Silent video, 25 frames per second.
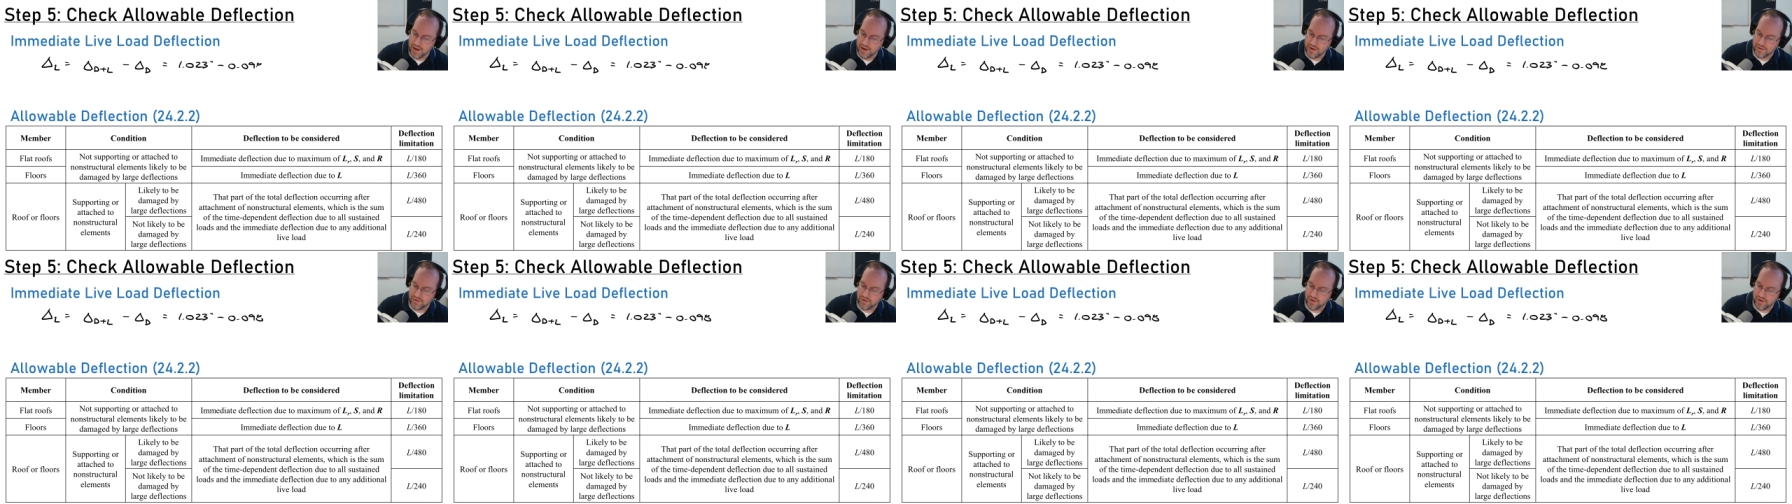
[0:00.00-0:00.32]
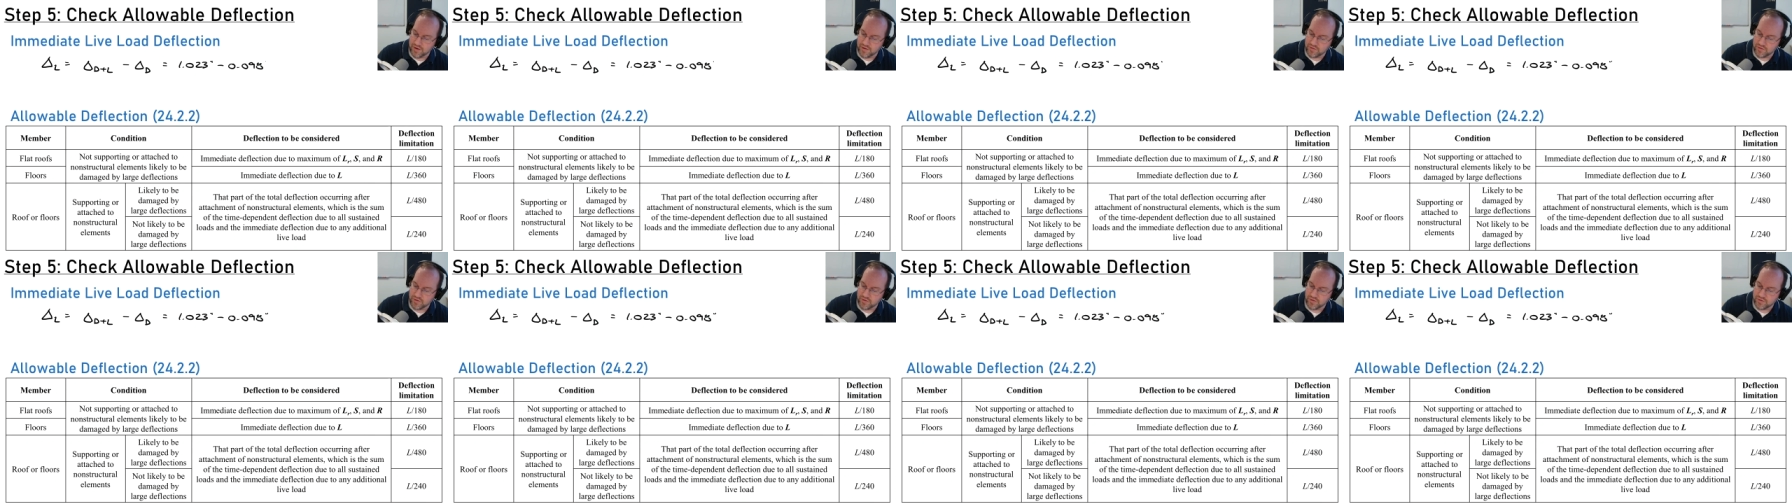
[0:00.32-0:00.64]

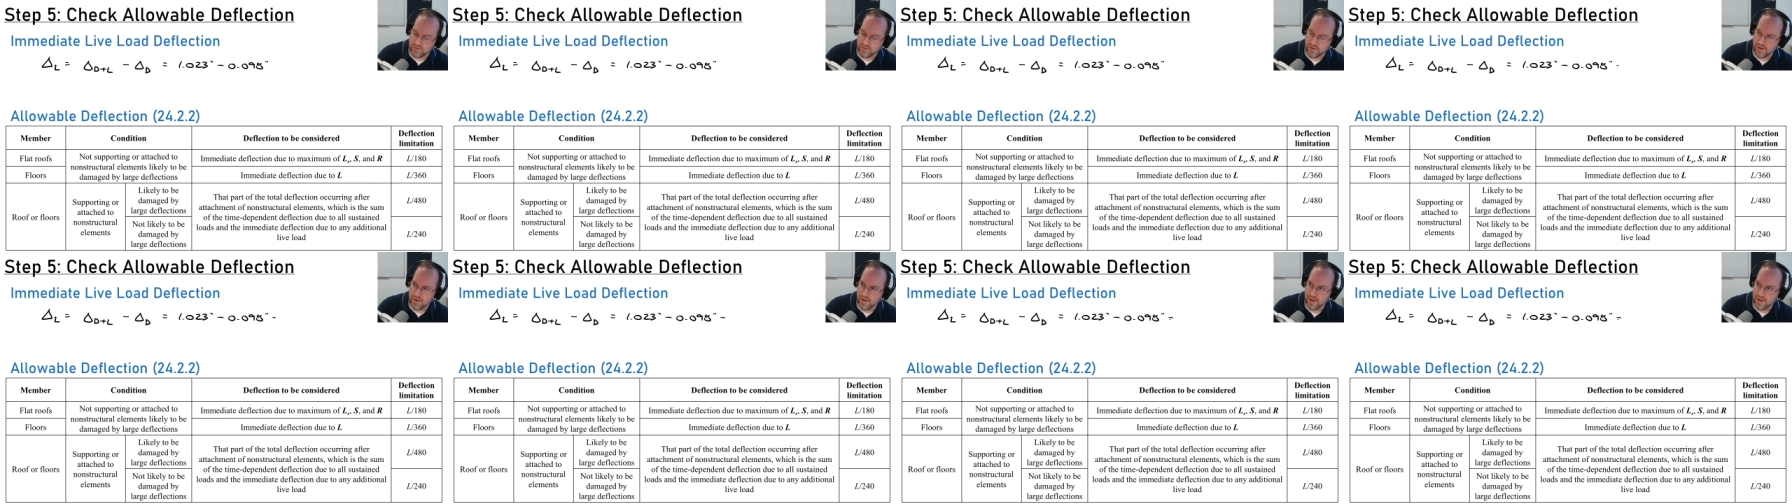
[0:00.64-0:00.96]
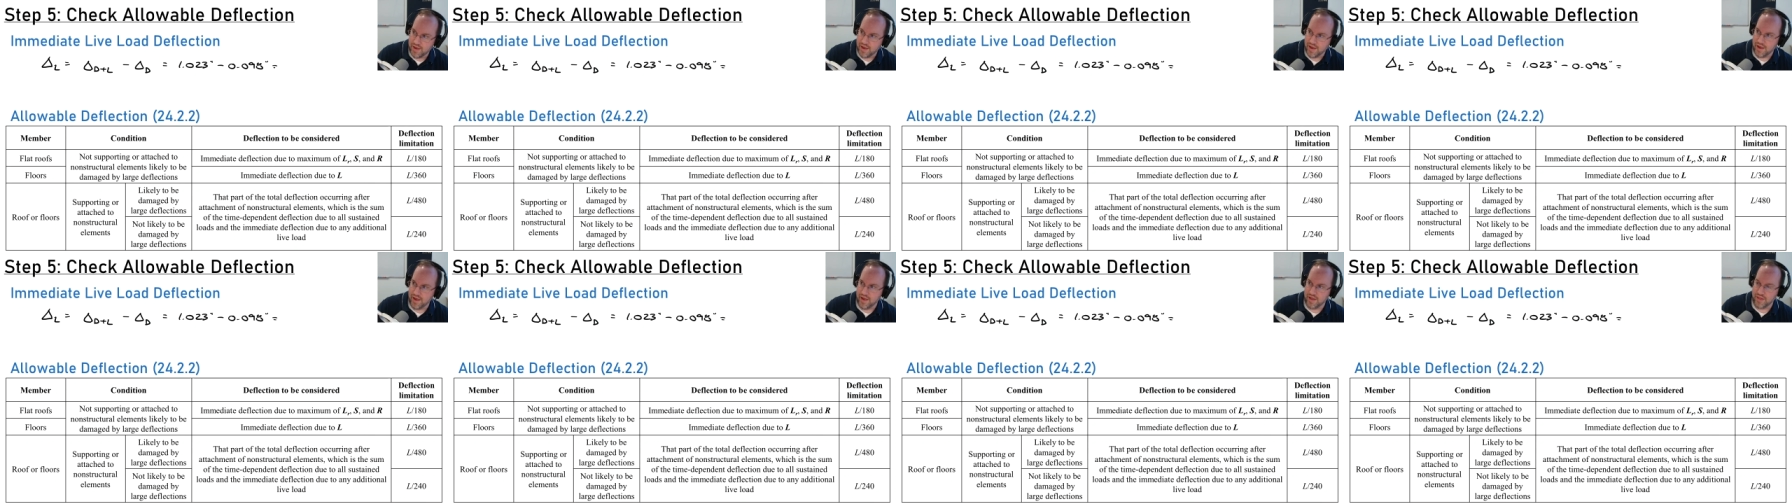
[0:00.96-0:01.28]
inches.
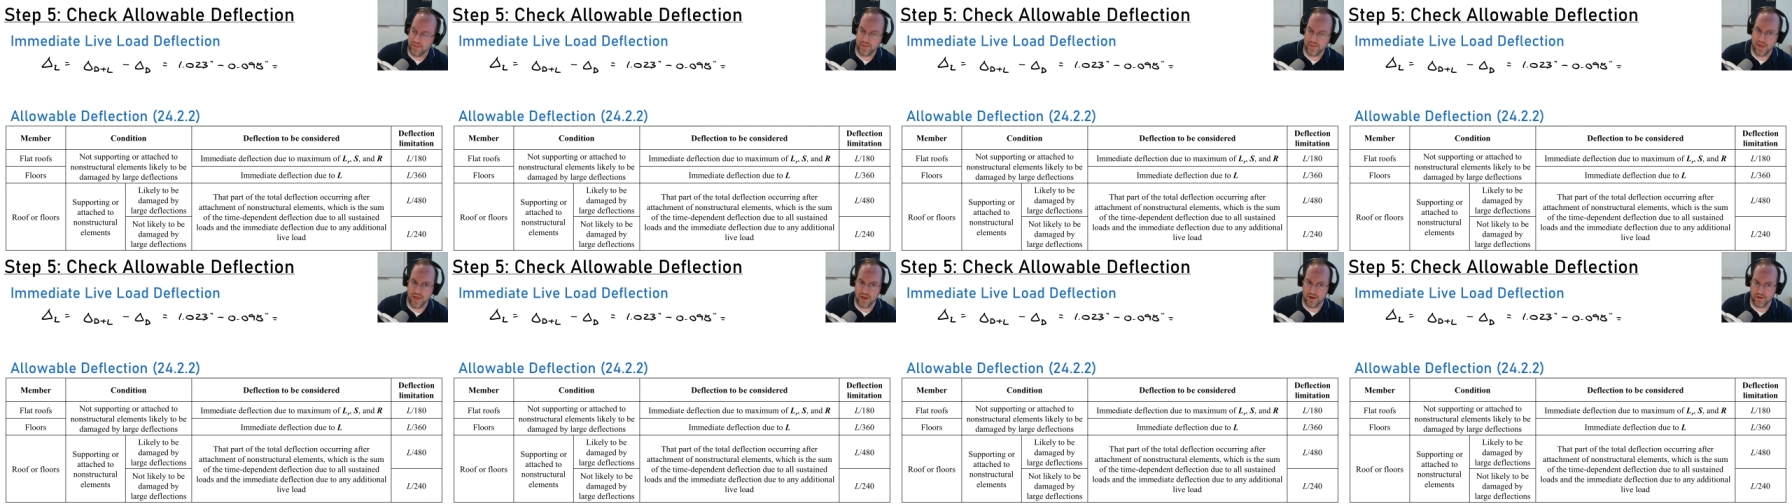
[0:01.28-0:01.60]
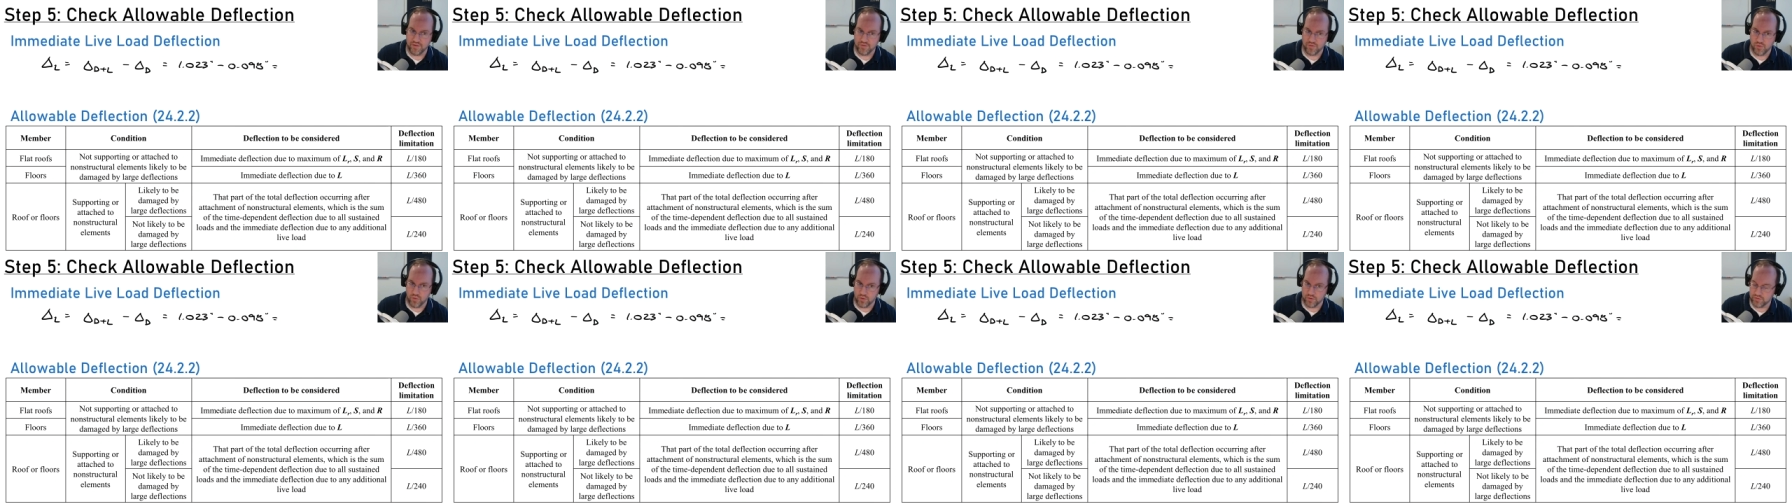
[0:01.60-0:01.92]
And that, of
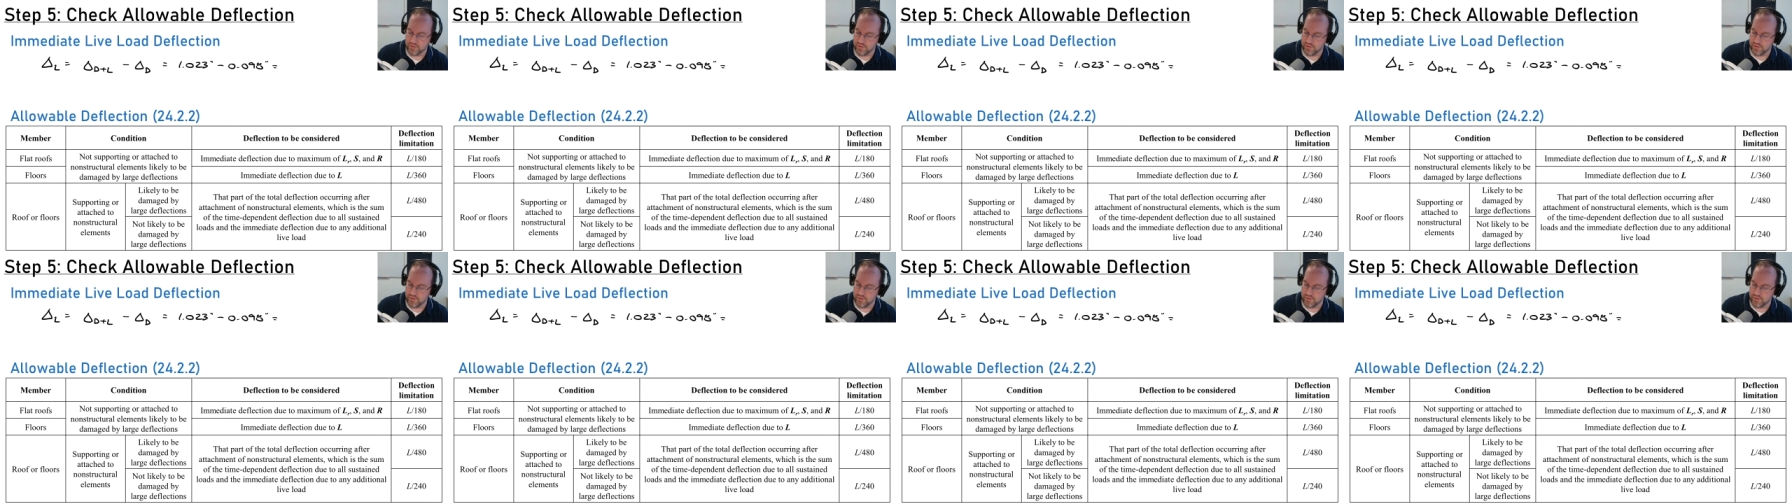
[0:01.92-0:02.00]
course,